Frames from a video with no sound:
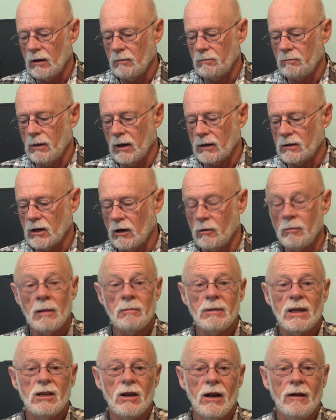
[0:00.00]
But
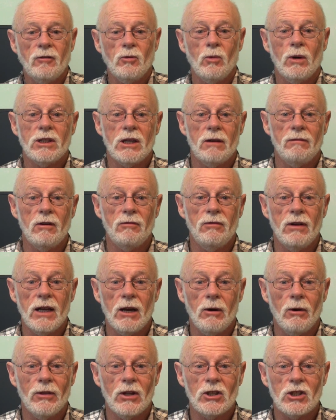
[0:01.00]
remember, you don't have to watch every
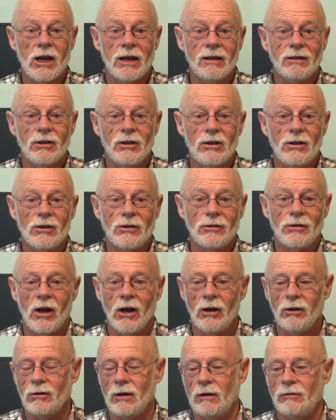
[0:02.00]
video on the channel, do you?
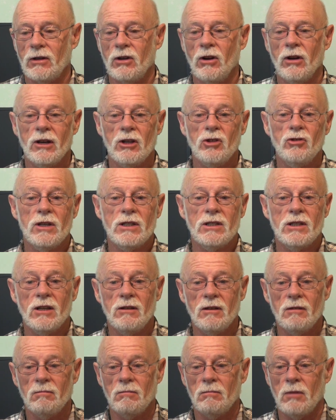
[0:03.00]
No, if you're not interested
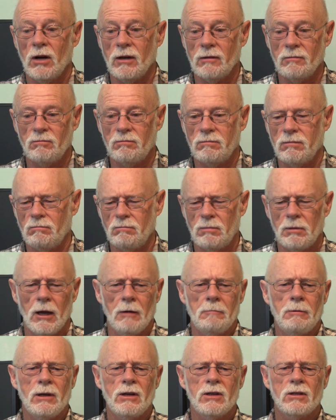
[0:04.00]
in my
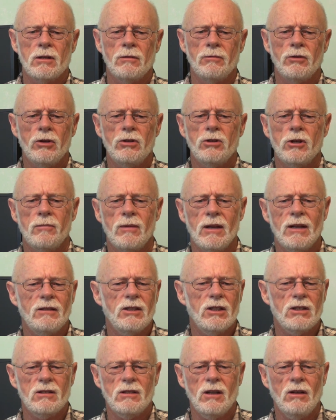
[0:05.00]
opinions on YouTube, then
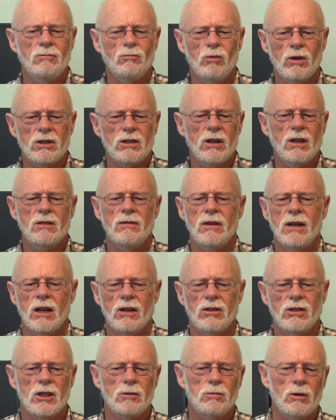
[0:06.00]
just don't watch those
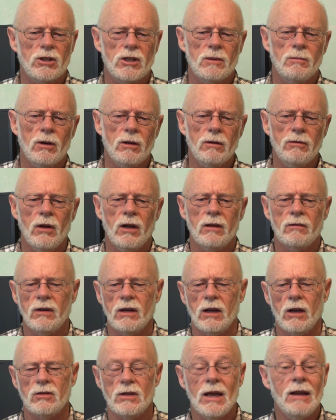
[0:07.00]
videos. Just watch the model flying
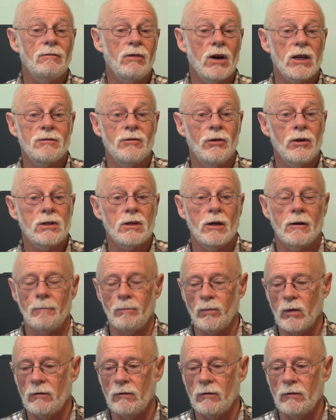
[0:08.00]
videos, and vice versa.